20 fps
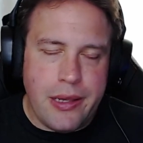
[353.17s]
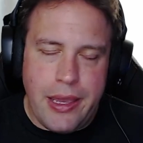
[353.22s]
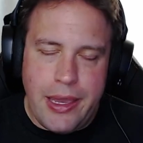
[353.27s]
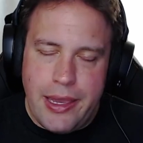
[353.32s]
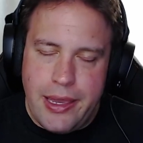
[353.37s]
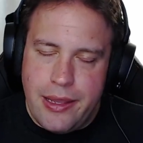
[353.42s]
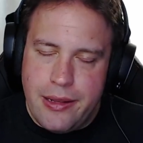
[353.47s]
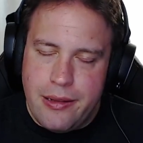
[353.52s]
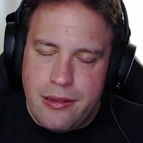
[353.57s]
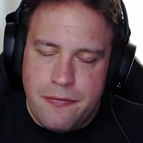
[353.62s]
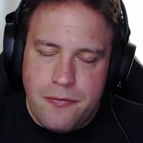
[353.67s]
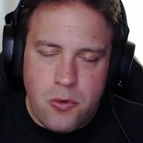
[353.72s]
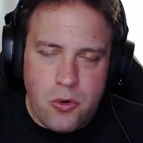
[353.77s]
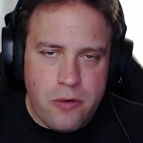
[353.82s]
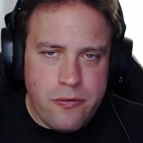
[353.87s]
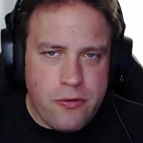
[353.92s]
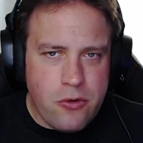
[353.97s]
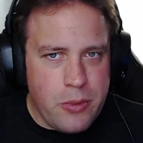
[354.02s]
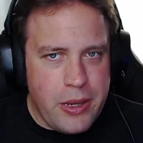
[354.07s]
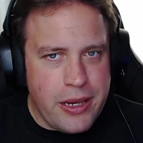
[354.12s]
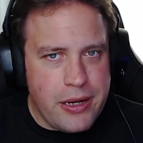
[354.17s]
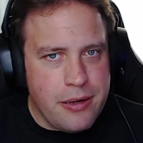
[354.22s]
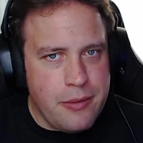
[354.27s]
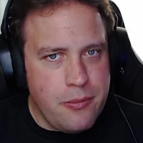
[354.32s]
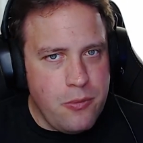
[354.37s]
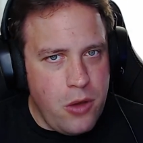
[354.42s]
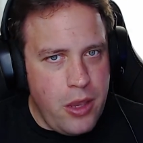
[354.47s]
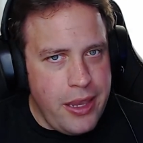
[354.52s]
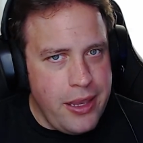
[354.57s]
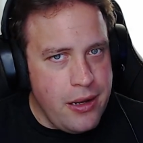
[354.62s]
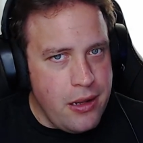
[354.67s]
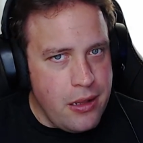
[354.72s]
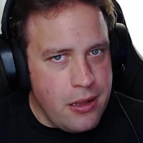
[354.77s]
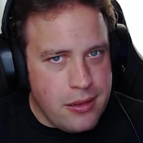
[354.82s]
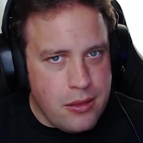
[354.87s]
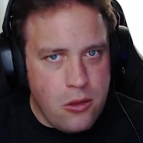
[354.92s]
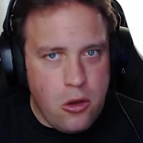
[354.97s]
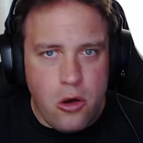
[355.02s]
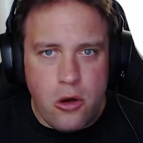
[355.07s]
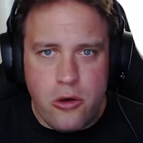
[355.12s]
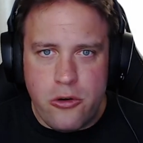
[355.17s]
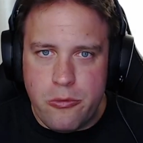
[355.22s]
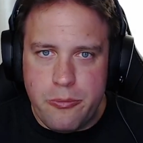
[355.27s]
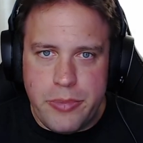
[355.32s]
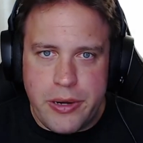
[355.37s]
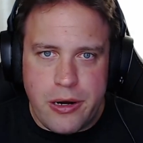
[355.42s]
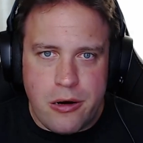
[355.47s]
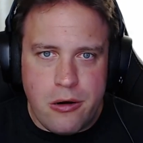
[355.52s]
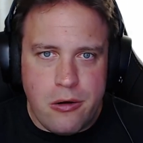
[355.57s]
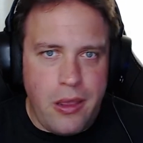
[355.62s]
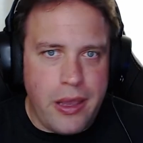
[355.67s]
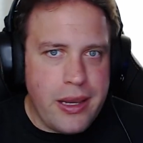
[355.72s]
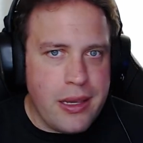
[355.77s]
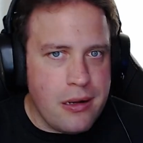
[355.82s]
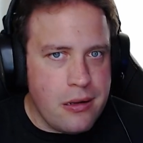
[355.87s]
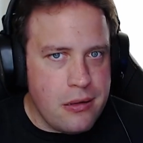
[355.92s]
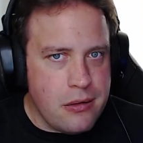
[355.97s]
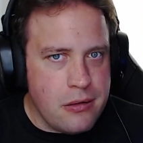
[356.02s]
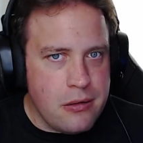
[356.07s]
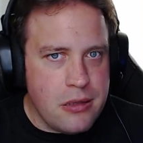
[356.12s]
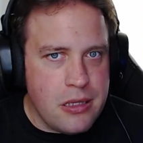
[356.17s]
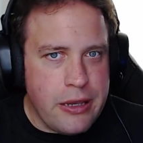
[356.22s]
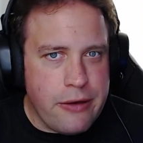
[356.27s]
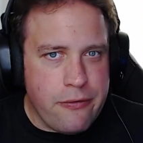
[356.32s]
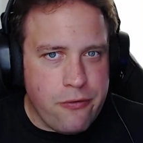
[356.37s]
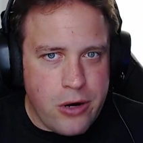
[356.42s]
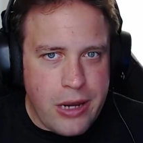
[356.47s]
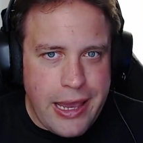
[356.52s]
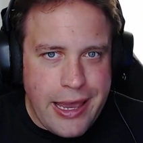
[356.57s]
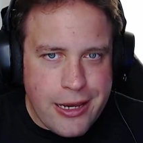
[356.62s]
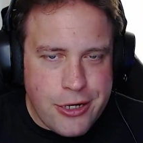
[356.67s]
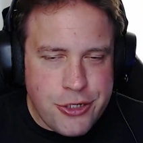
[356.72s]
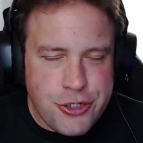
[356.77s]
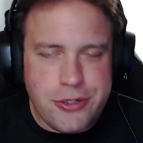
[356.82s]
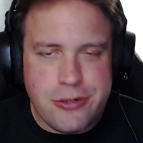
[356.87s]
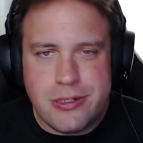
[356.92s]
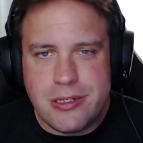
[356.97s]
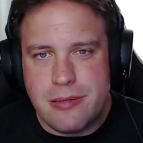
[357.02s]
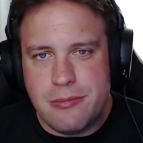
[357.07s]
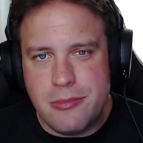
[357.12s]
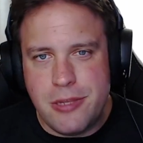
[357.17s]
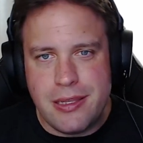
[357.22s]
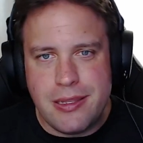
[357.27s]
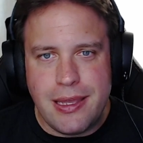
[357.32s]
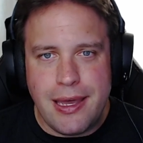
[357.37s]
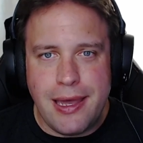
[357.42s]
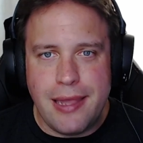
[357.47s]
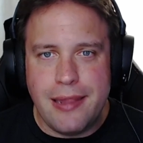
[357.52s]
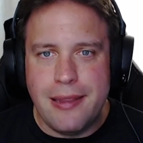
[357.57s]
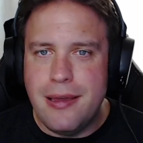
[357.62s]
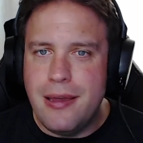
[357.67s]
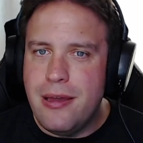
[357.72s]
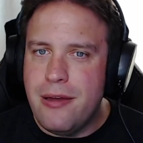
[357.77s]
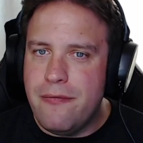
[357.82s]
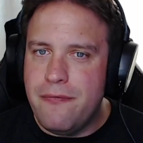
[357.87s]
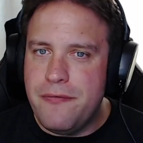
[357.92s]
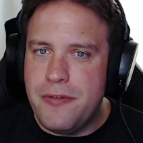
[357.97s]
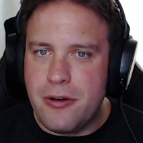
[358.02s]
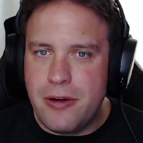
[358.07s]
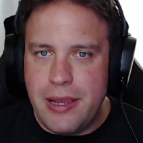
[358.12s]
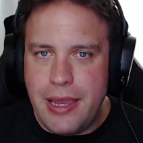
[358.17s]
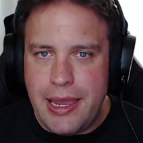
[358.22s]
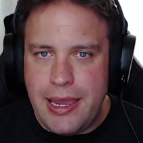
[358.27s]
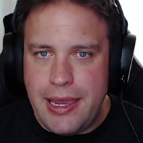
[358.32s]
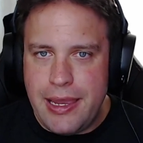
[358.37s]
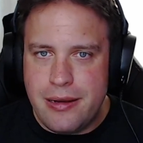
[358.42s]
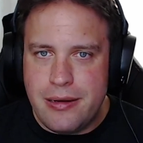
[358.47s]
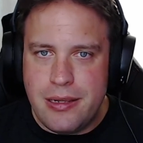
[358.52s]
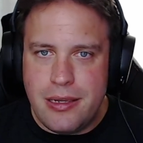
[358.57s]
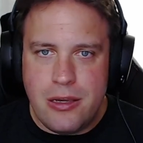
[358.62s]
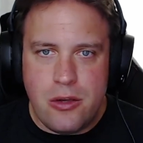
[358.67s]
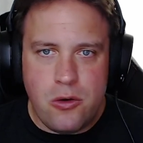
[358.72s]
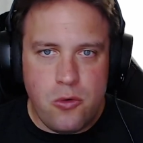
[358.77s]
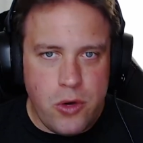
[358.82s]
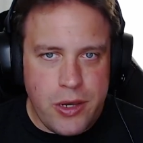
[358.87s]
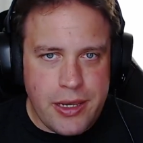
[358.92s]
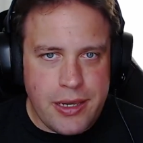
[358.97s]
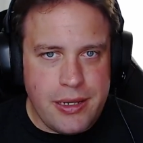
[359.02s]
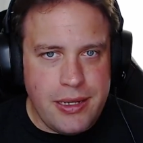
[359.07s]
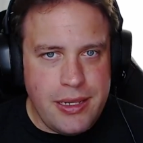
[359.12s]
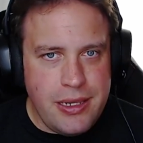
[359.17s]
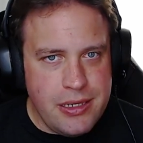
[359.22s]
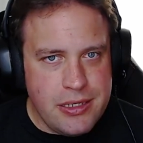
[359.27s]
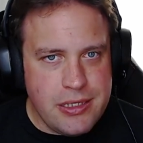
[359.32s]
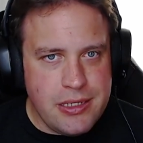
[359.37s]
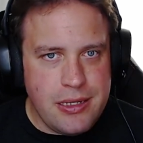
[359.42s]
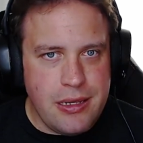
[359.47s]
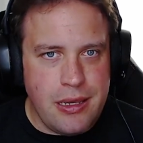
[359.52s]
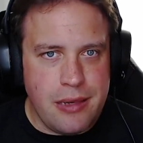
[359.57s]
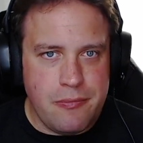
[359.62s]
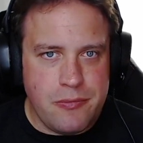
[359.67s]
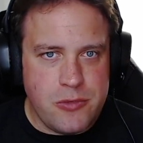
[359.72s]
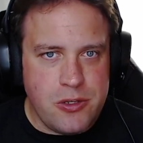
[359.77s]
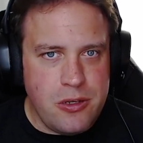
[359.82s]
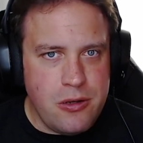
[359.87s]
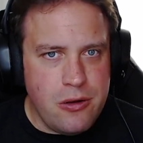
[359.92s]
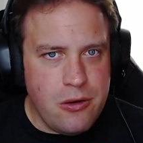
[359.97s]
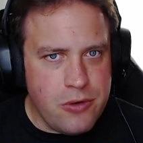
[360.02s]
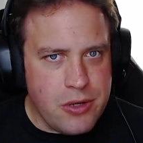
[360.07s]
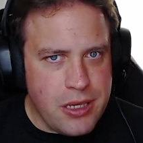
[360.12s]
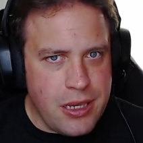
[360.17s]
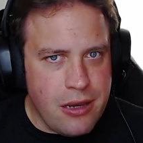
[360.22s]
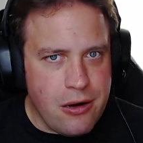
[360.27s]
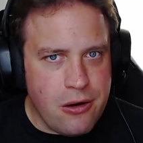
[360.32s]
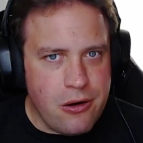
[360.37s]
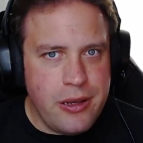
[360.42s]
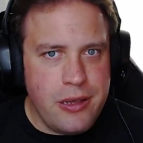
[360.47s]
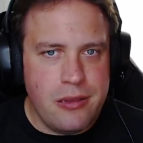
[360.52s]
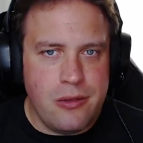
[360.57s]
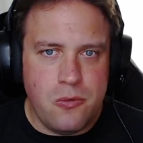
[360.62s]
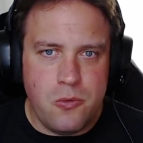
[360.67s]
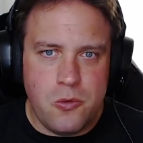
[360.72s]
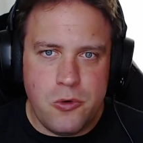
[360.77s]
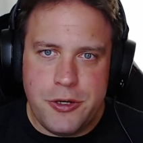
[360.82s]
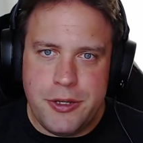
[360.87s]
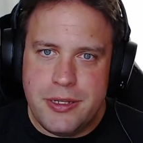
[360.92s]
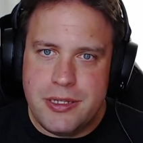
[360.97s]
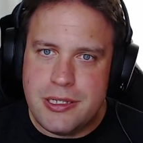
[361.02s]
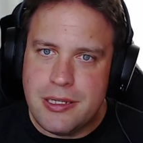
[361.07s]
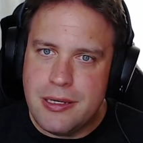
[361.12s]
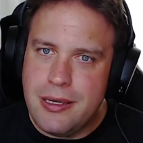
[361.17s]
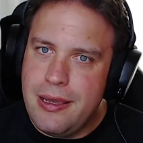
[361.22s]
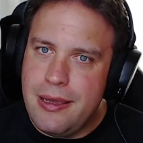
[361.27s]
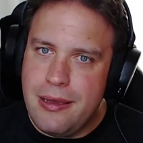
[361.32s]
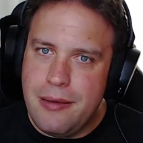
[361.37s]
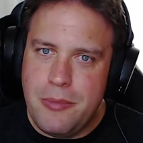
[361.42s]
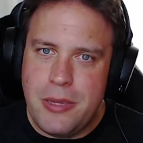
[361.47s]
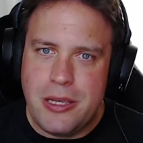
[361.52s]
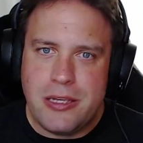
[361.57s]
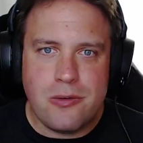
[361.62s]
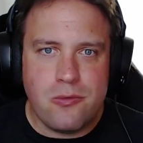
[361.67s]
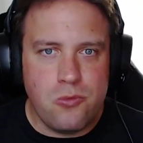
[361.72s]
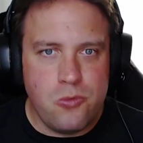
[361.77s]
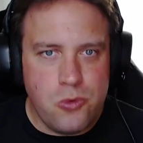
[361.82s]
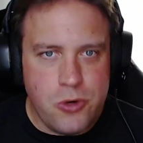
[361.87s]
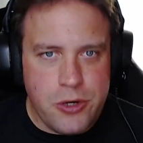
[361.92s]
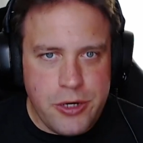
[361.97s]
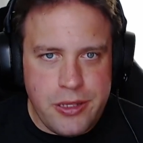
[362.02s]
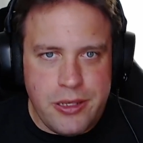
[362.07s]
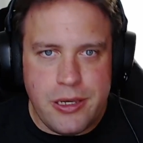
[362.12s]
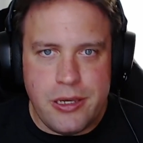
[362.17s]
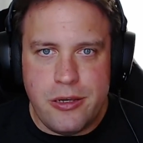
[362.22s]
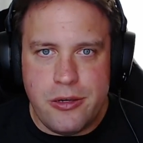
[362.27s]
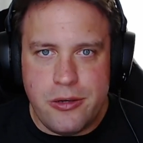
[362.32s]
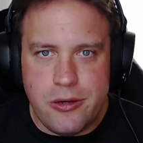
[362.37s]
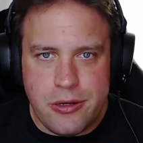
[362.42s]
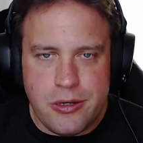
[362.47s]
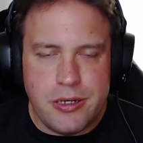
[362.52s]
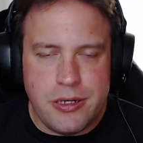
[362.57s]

And the 44 Magnum in a longer barrel, like in a little lever action or something like that, very handy, quick, and easy to you know to carry in the woods. It makes a really good